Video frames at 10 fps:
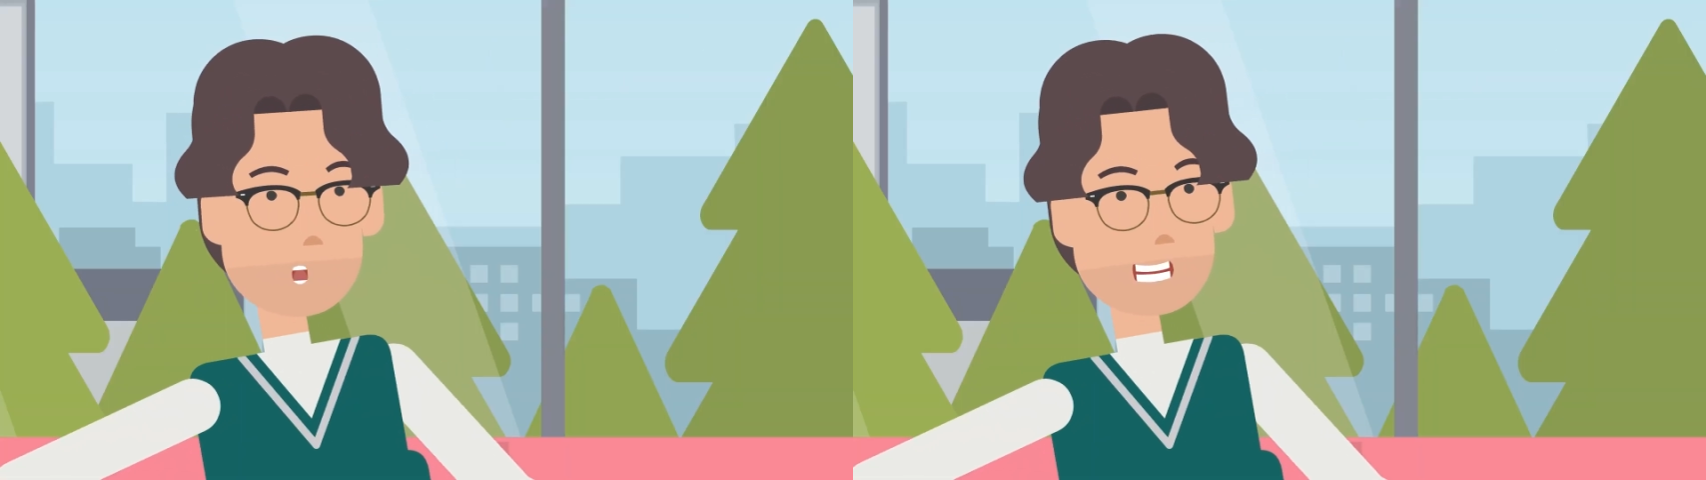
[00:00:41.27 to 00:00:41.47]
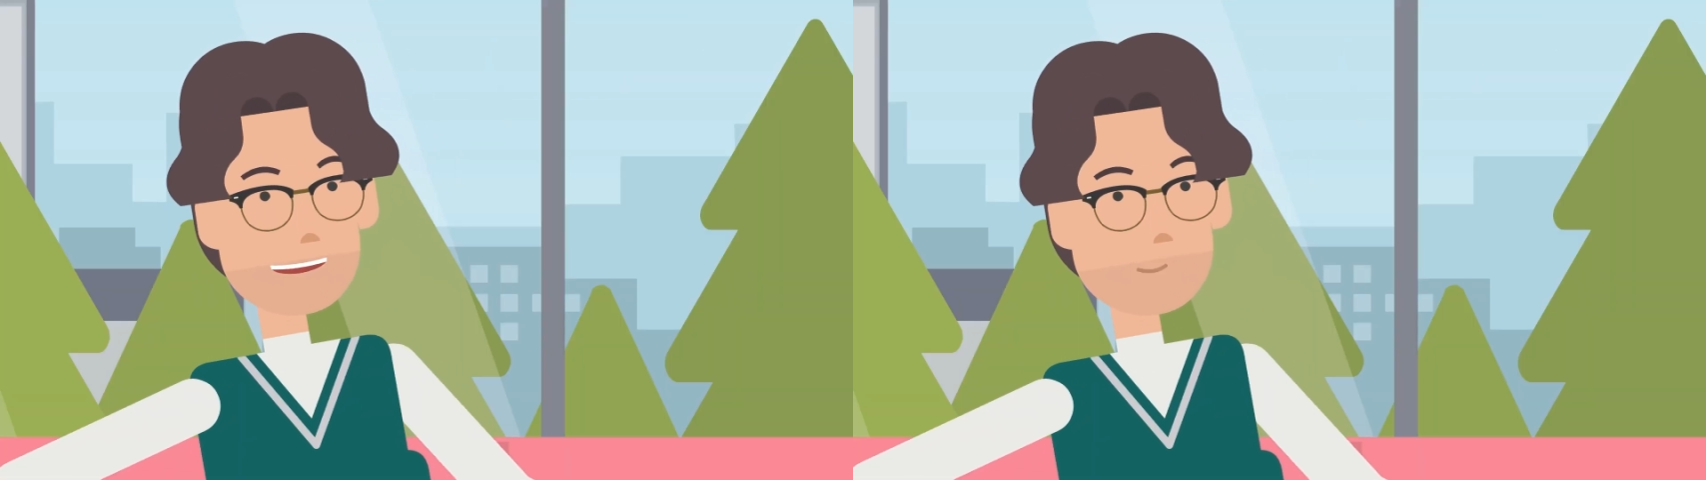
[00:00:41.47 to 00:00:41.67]

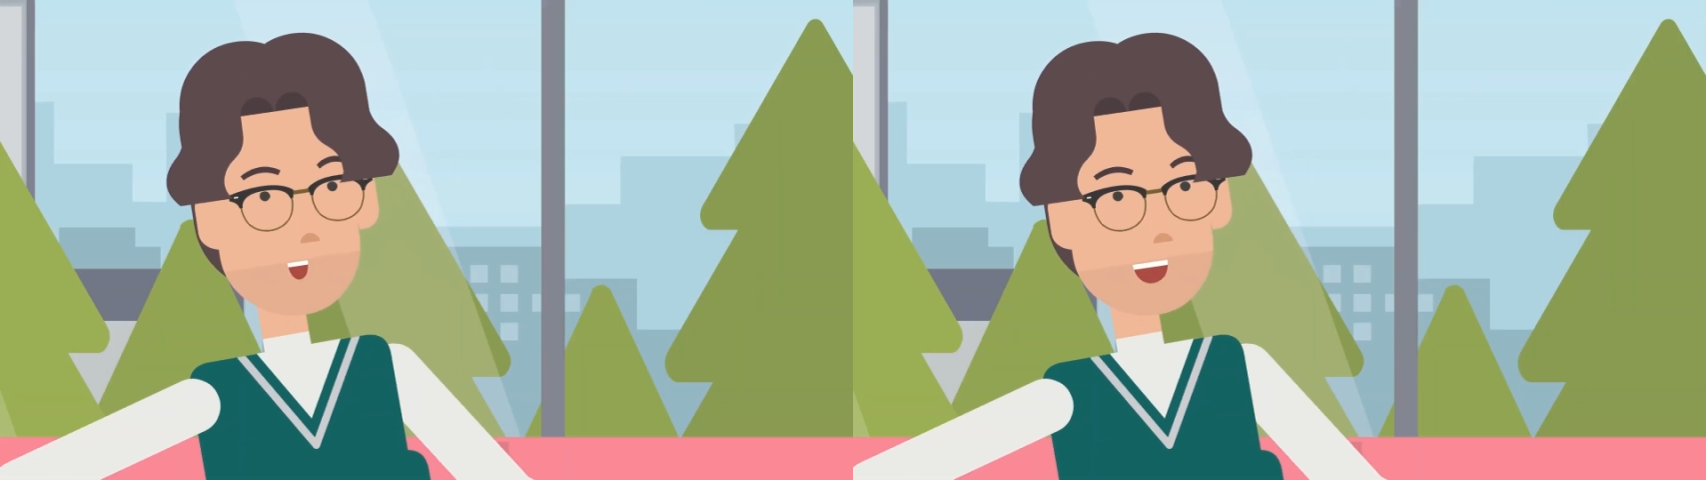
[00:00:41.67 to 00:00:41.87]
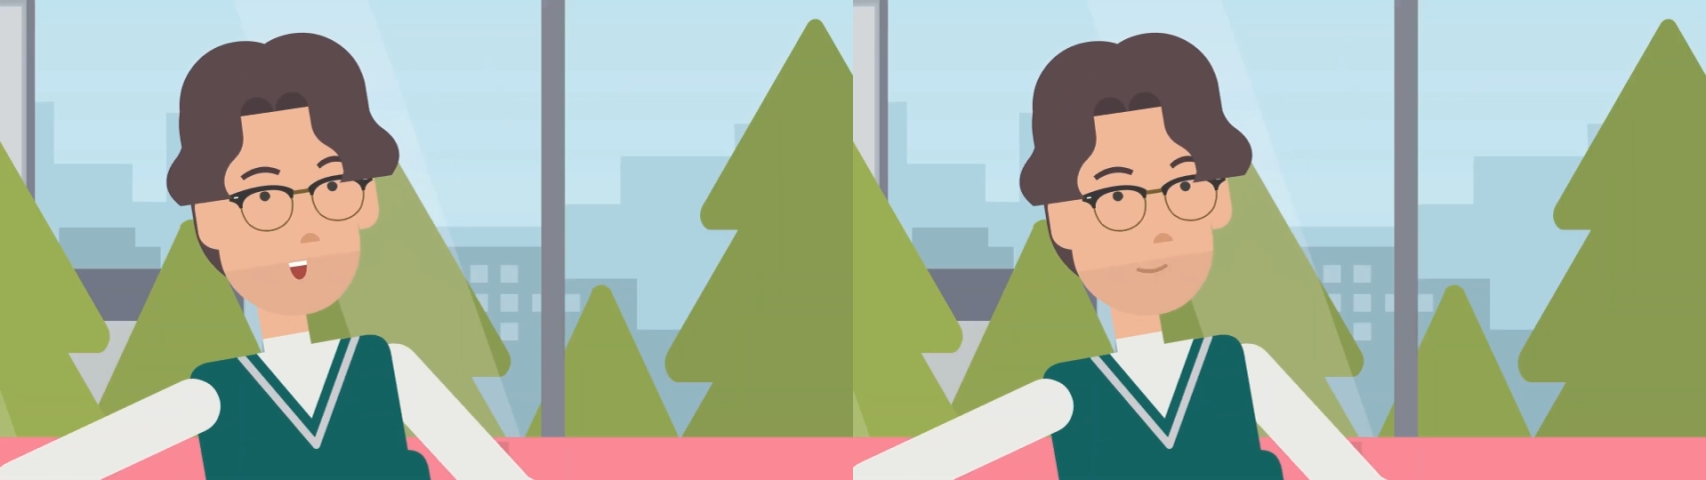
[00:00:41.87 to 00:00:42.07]
their
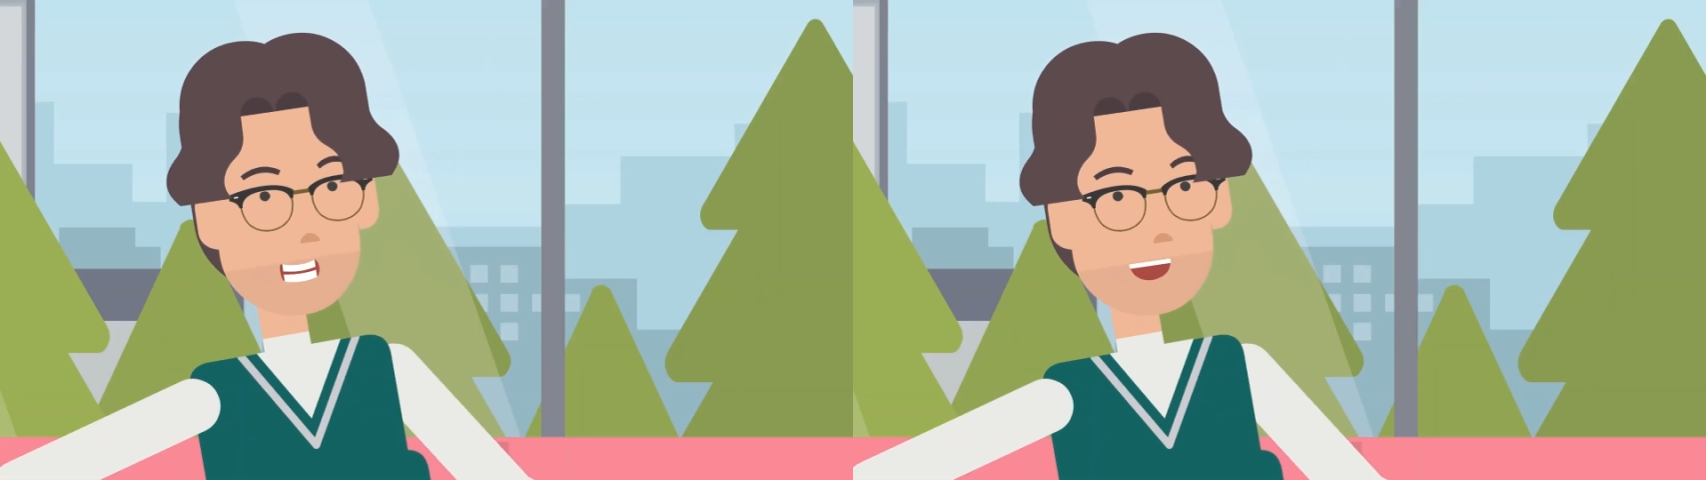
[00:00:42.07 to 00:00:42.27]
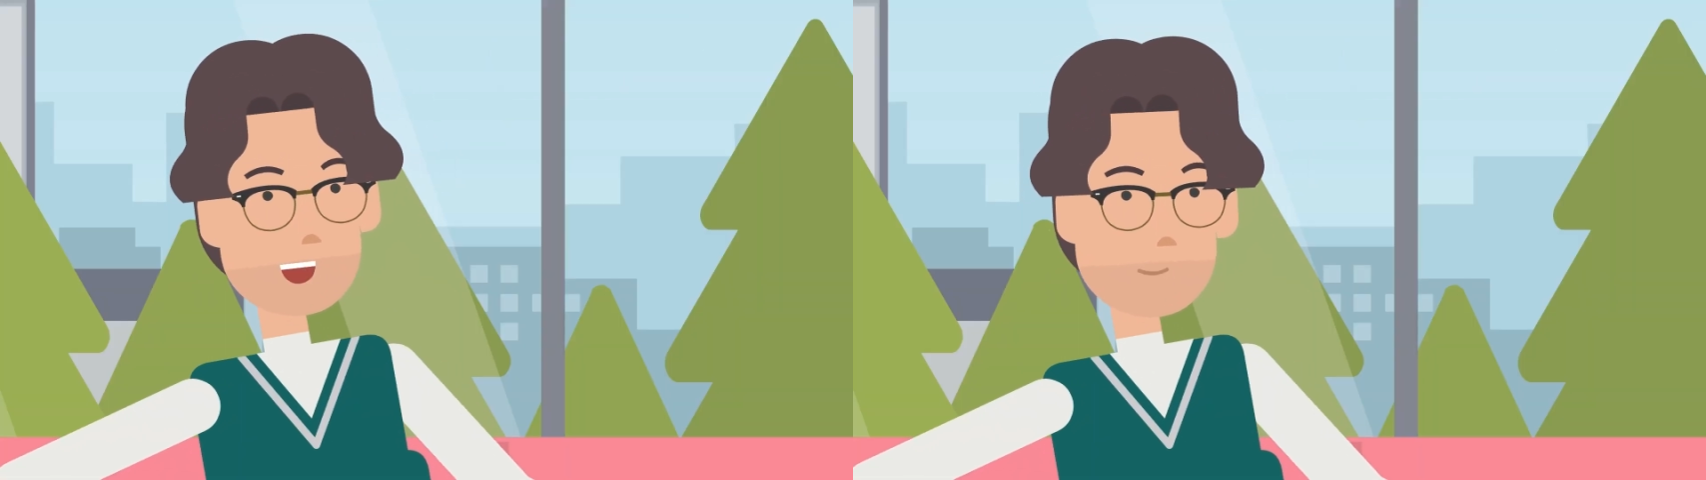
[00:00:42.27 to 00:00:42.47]

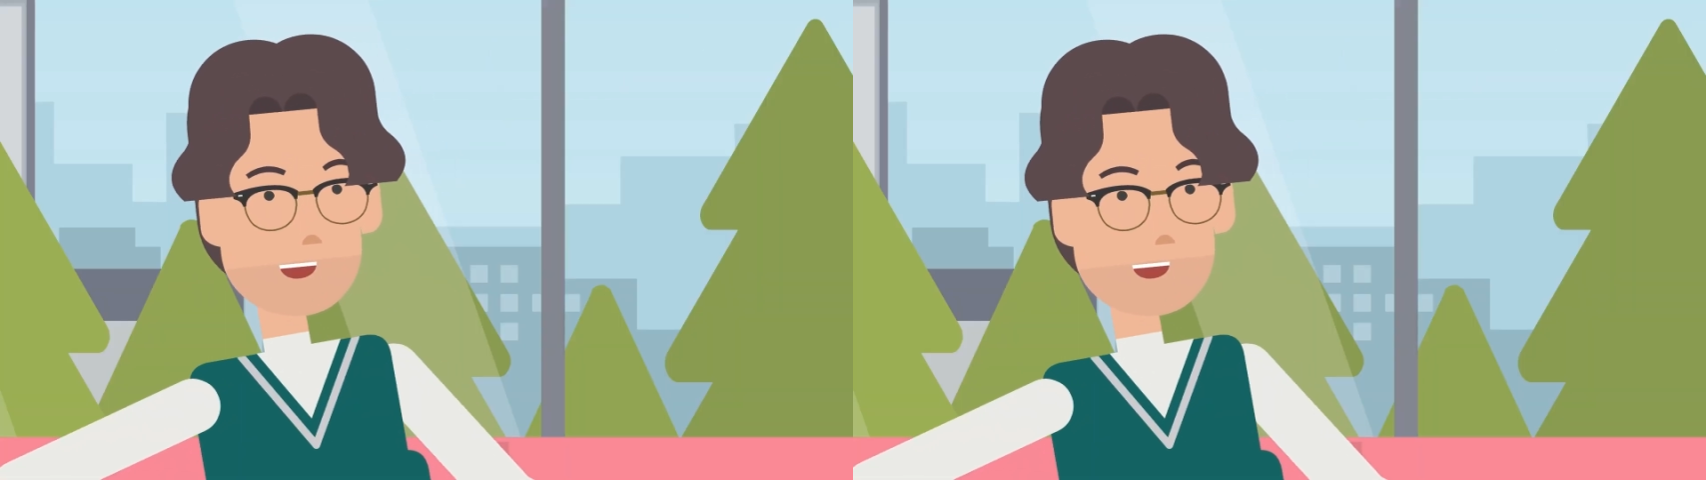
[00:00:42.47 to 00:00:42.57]
platform